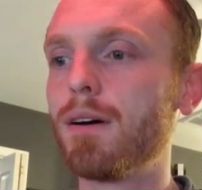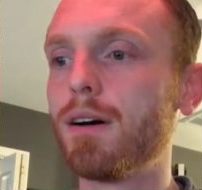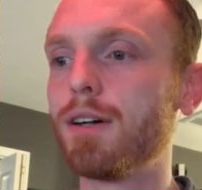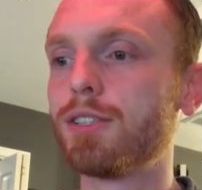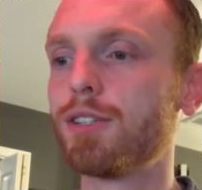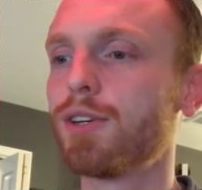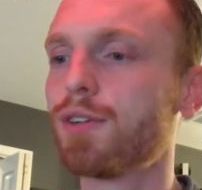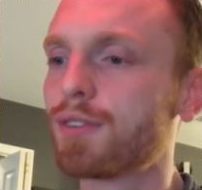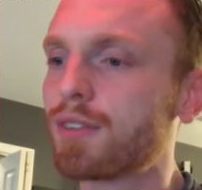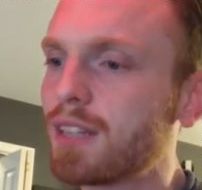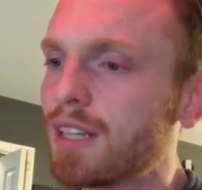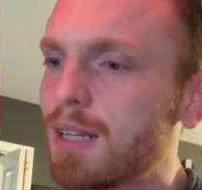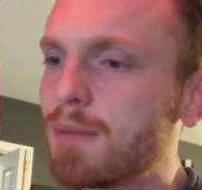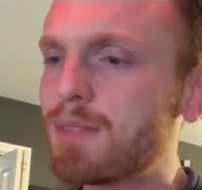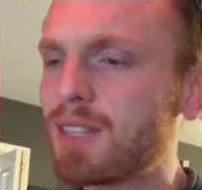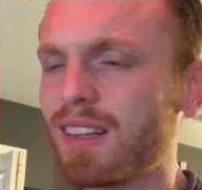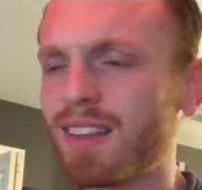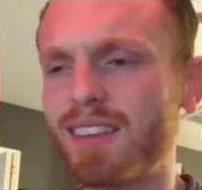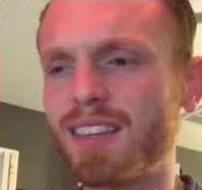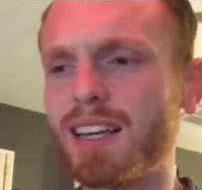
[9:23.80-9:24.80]
adult
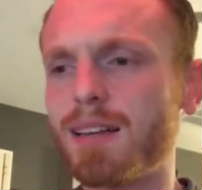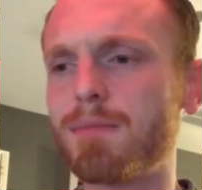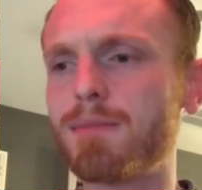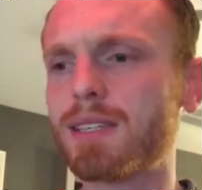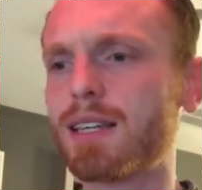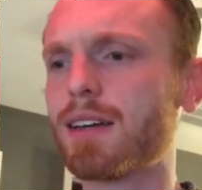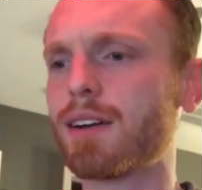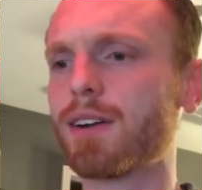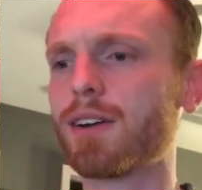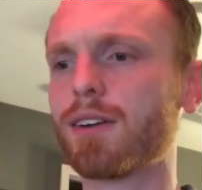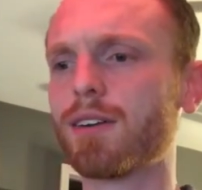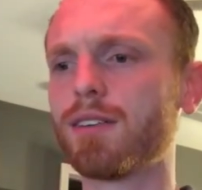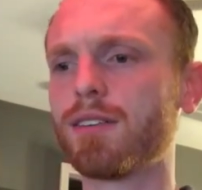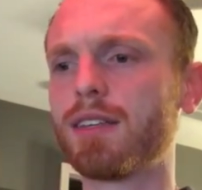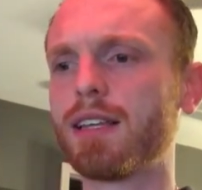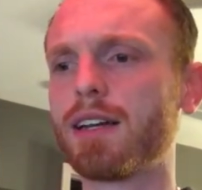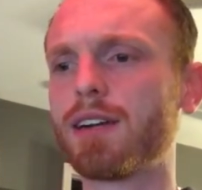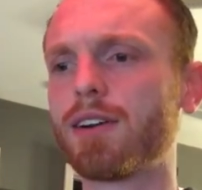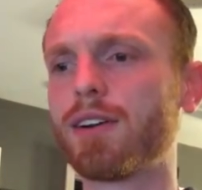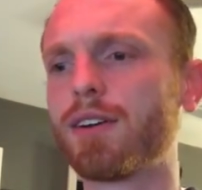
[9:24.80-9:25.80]
themes and themes that
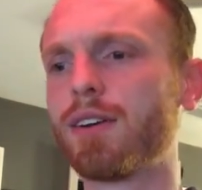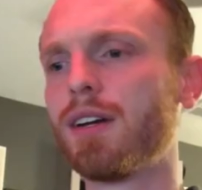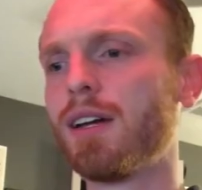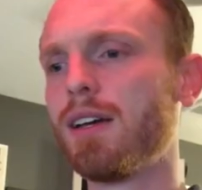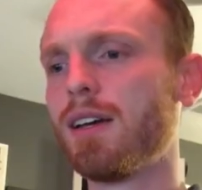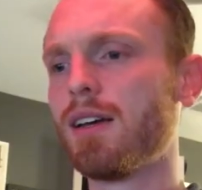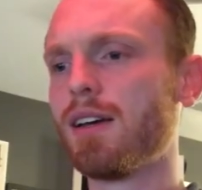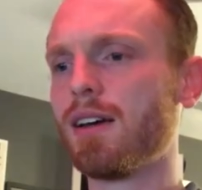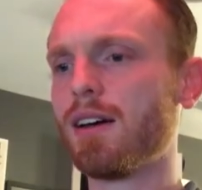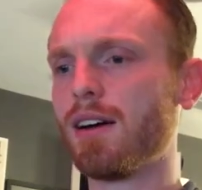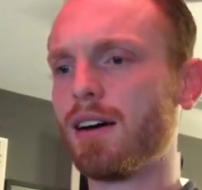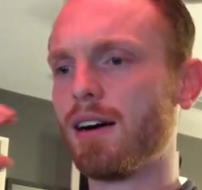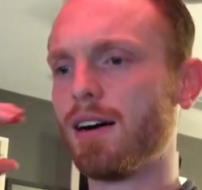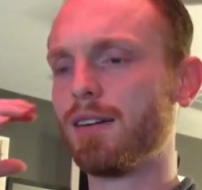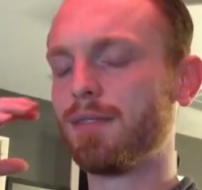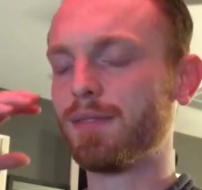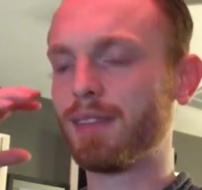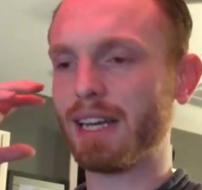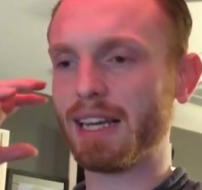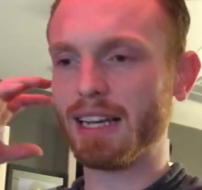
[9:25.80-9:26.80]
are
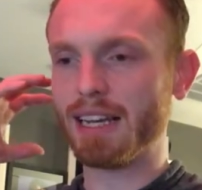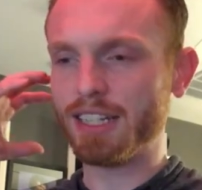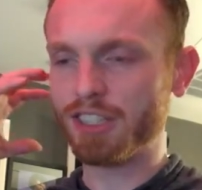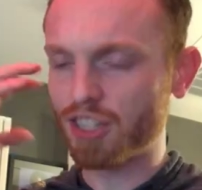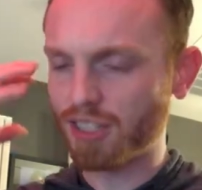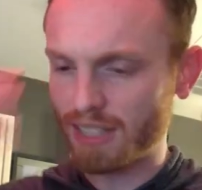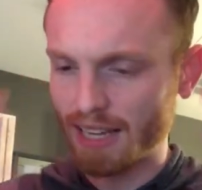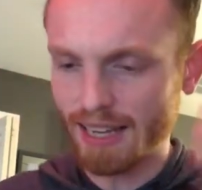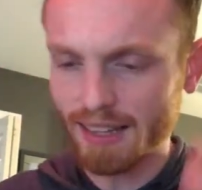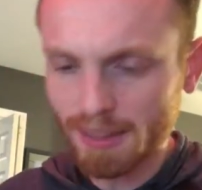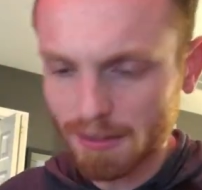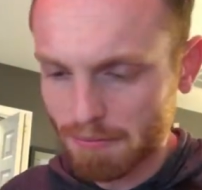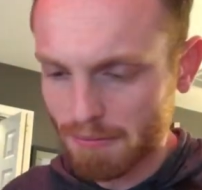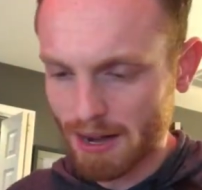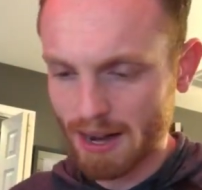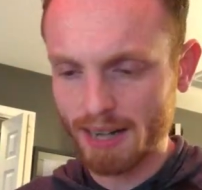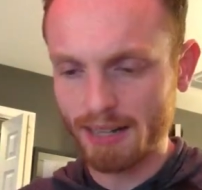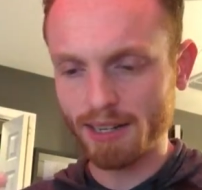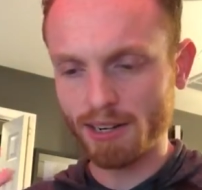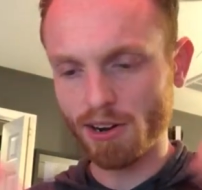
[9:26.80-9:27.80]
like just in the
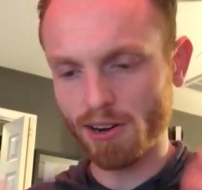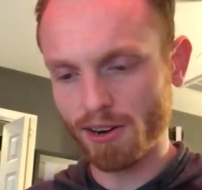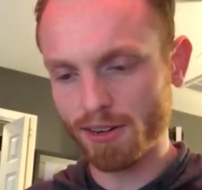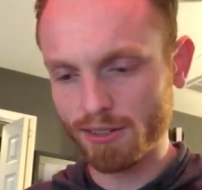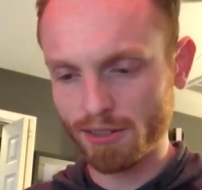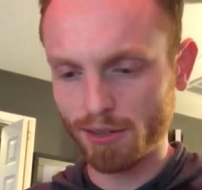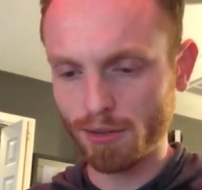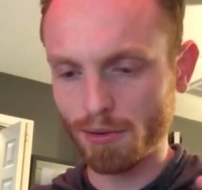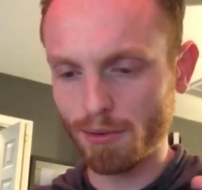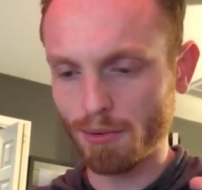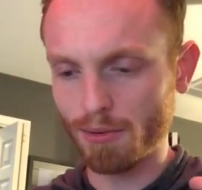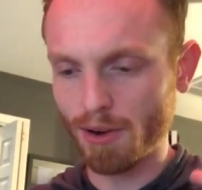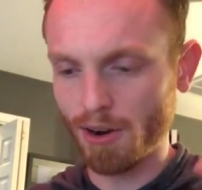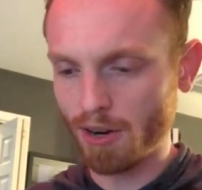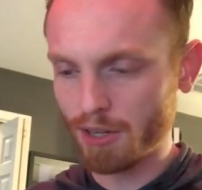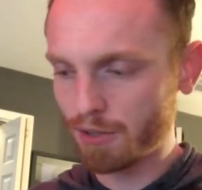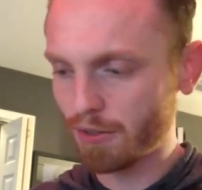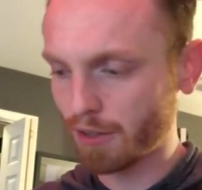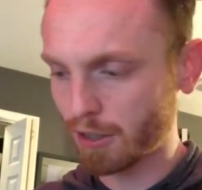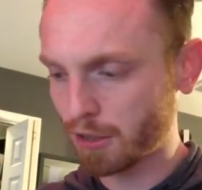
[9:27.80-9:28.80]
mind and hard to
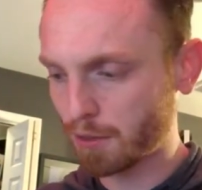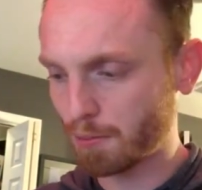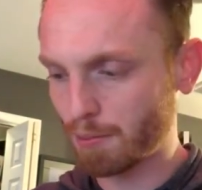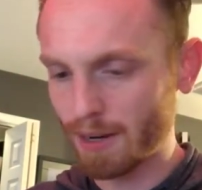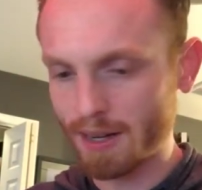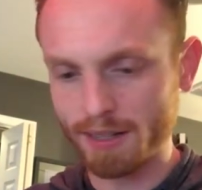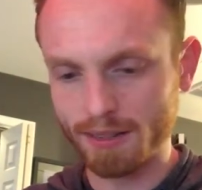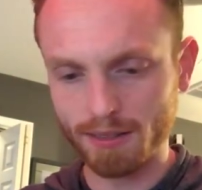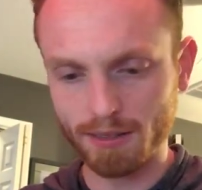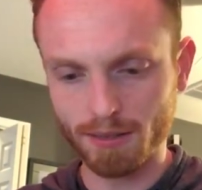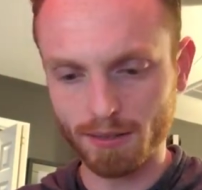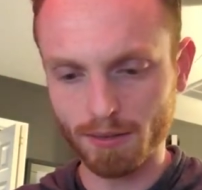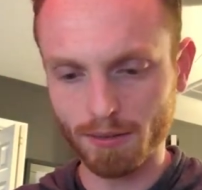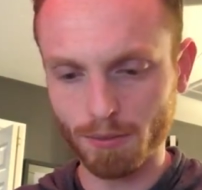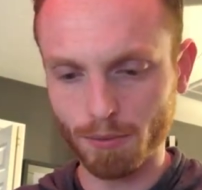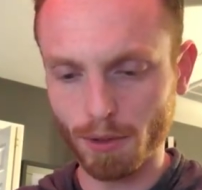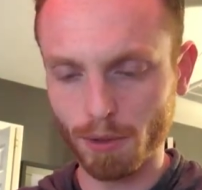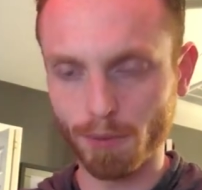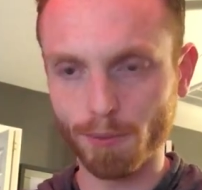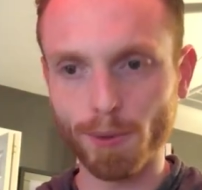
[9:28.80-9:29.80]
express
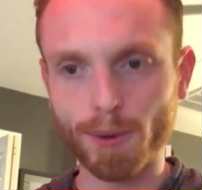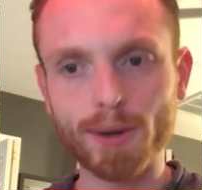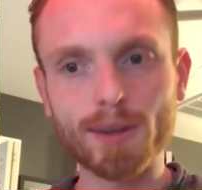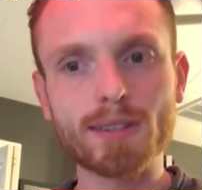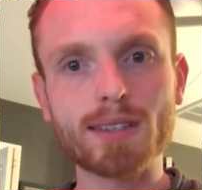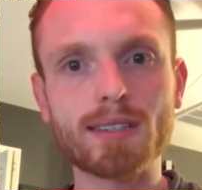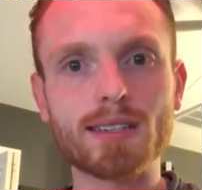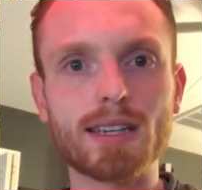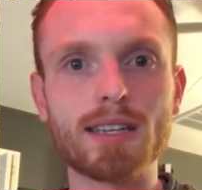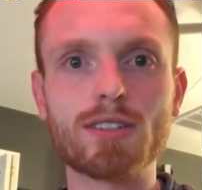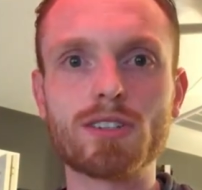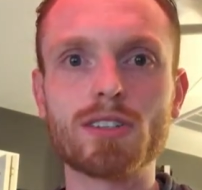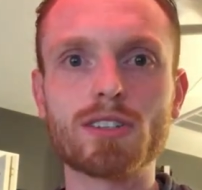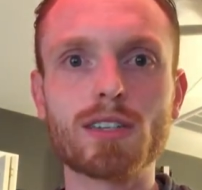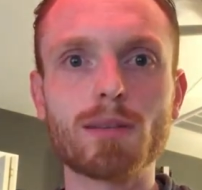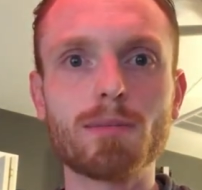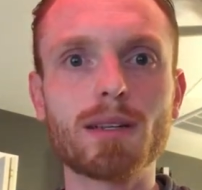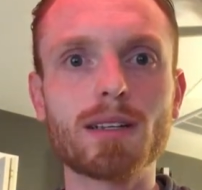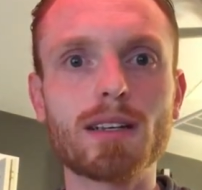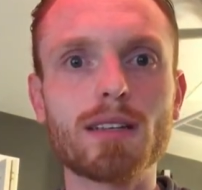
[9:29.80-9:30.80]
with words. It's just
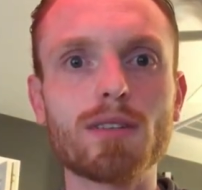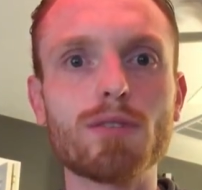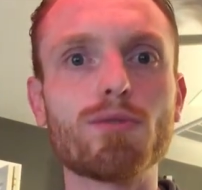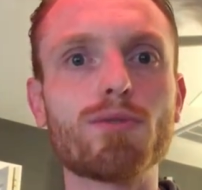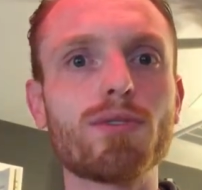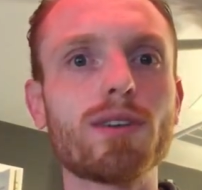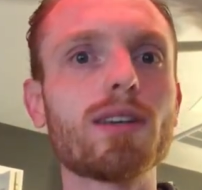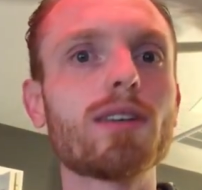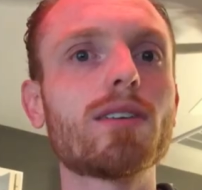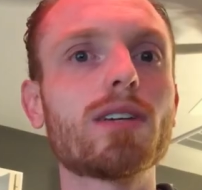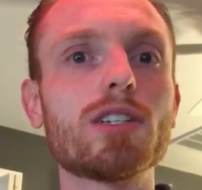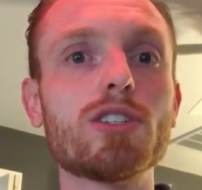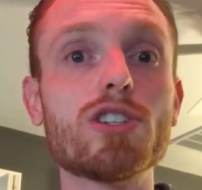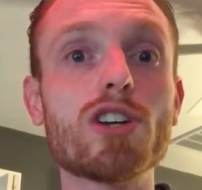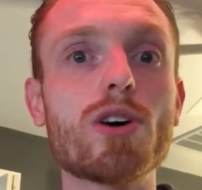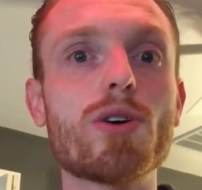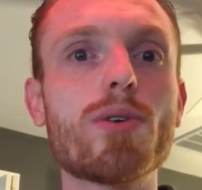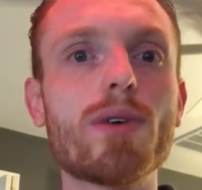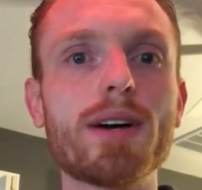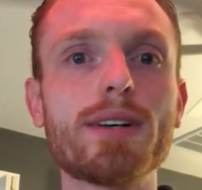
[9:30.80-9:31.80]
something that you feel and
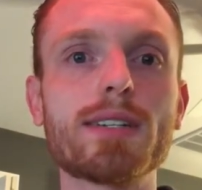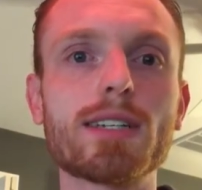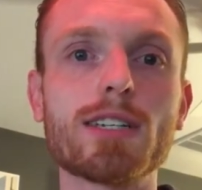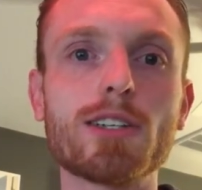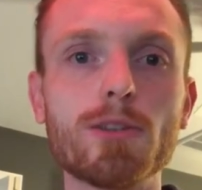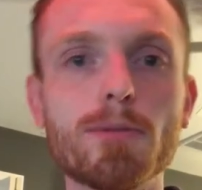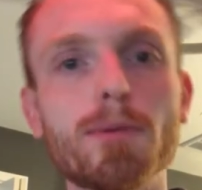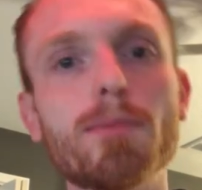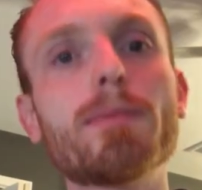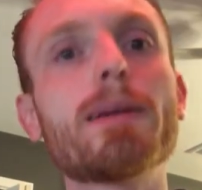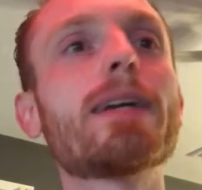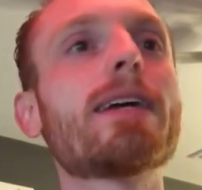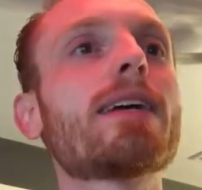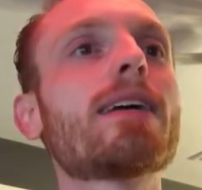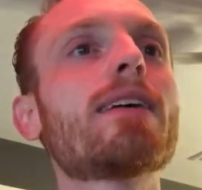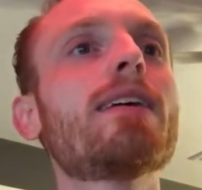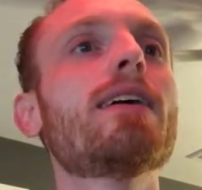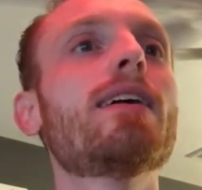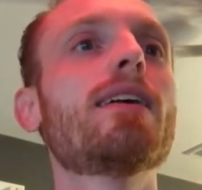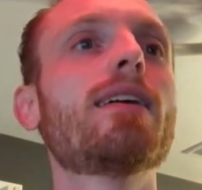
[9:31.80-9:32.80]
know as a human being.